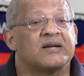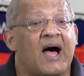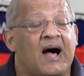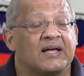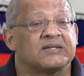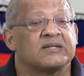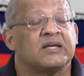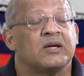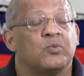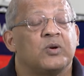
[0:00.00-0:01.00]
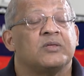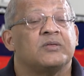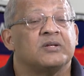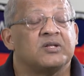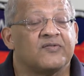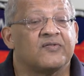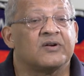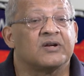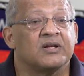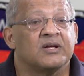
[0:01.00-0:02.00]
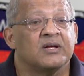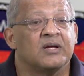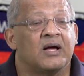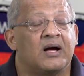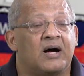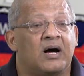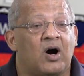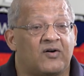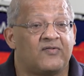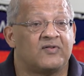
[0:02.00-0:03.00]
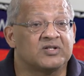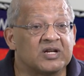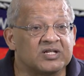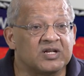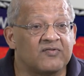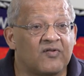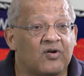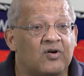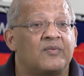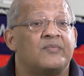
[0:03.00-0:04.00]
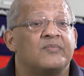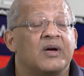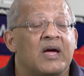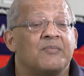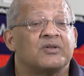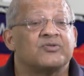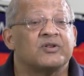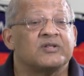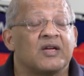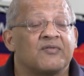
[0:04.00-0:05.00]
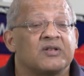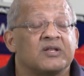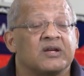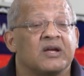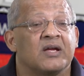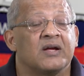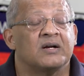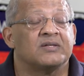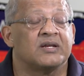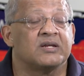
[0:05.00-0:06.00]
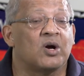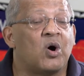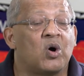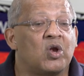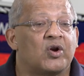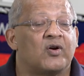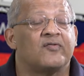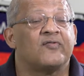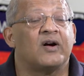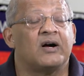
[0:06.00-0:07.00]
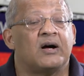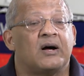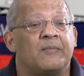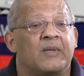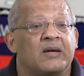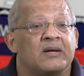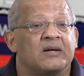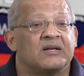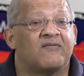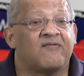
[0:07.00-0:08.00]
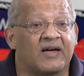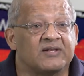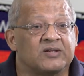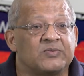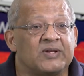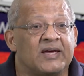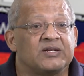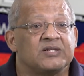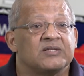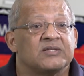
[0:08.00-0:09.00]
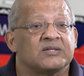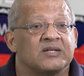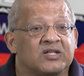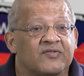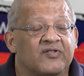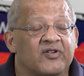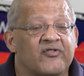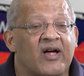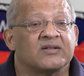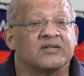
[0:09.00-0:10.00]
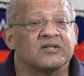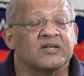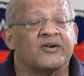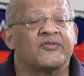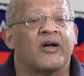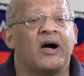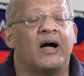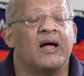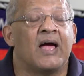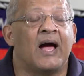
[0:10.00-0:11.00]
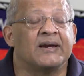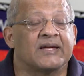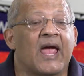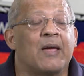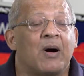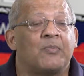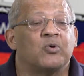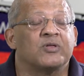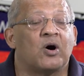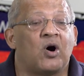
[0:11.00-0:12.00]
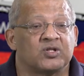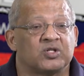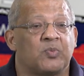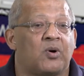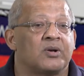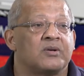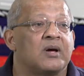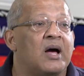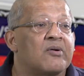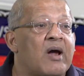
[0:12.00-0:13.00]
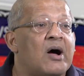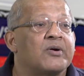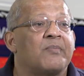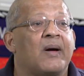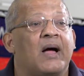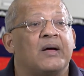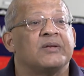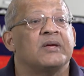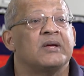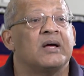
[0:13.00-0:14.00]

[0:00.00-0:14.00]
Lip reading: tasked with the different of searching for the MH370. They did a whole lot of flight simulations and different tracks, etc., and came up with a hotspot around about